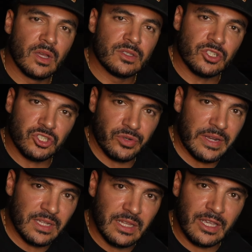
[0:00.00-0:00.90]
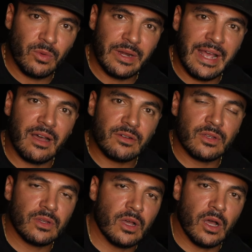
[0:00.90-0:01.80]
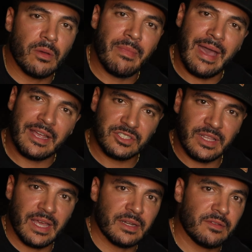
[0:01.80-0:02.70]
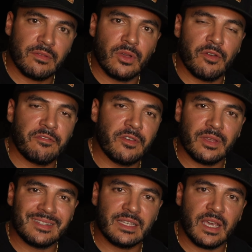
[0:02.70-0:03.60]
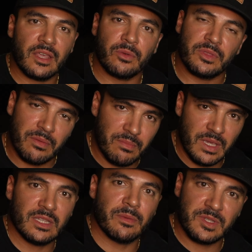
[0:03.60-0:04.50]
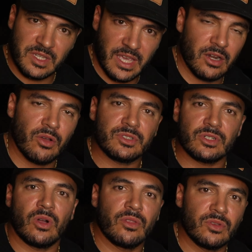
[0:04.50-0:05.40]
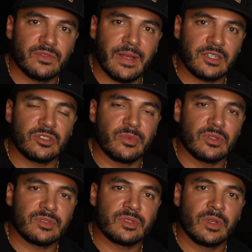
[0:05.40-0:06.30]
to strain the liquid out, mash that filling together with the meat and the potatoes and all those vegetables.